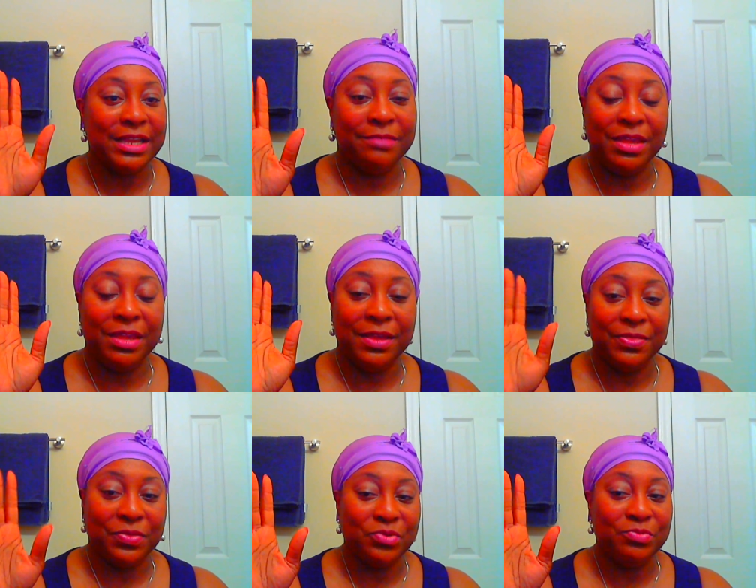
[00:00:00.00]
in me
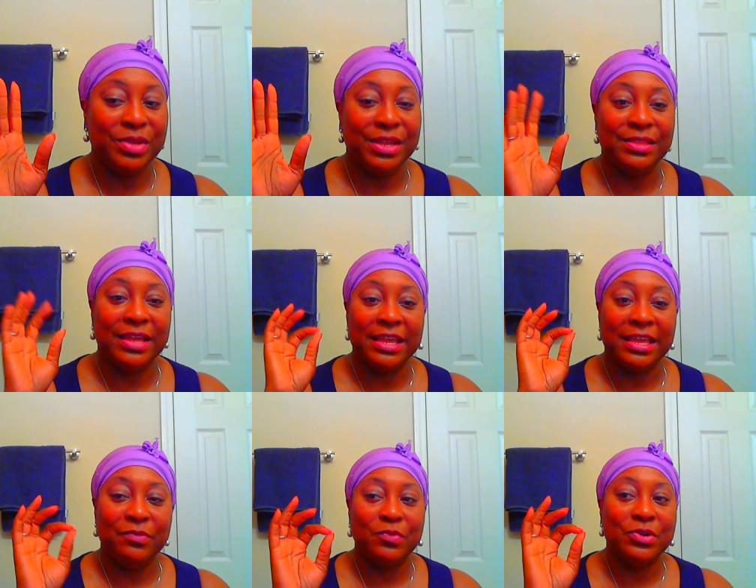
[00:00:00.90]
and through me that
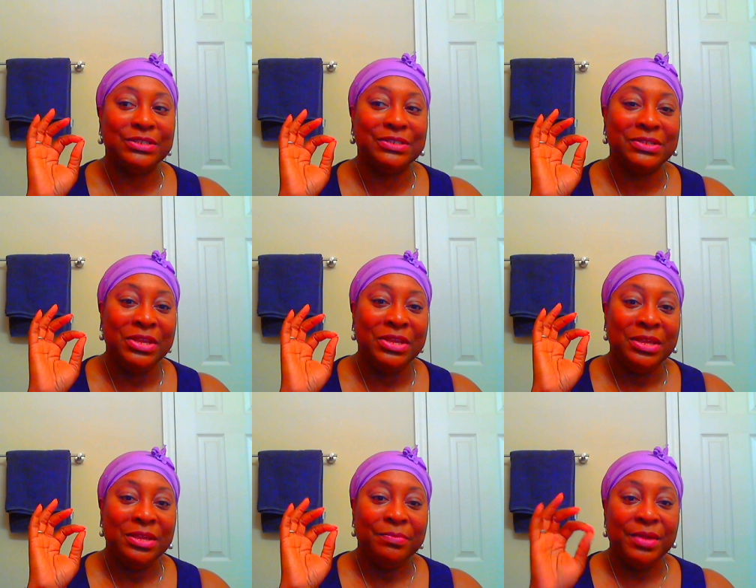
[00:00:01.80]
he wants
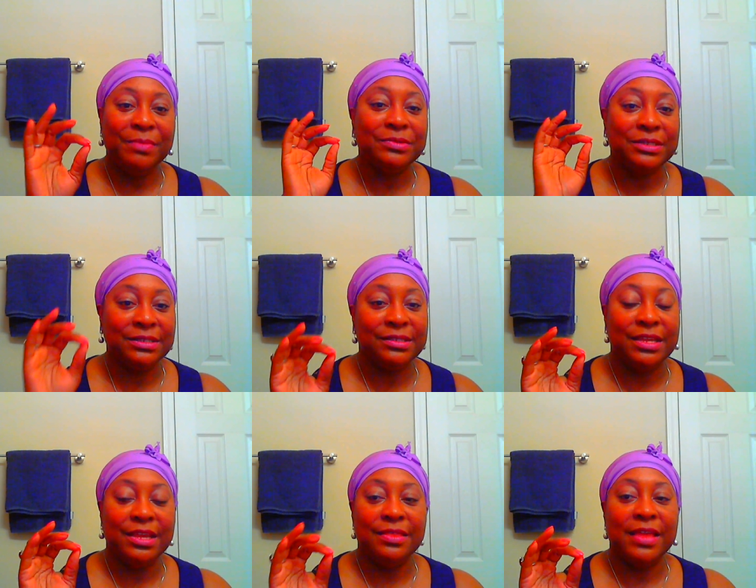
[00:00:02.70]
people to
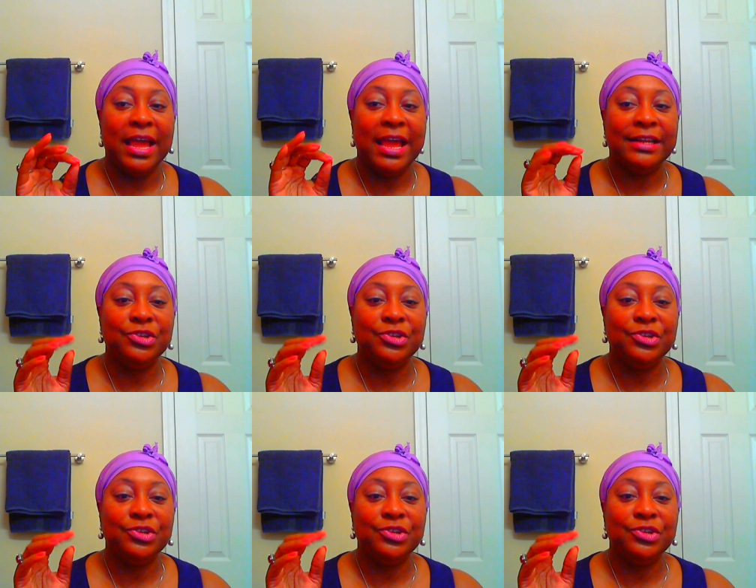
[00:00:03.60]
see, that,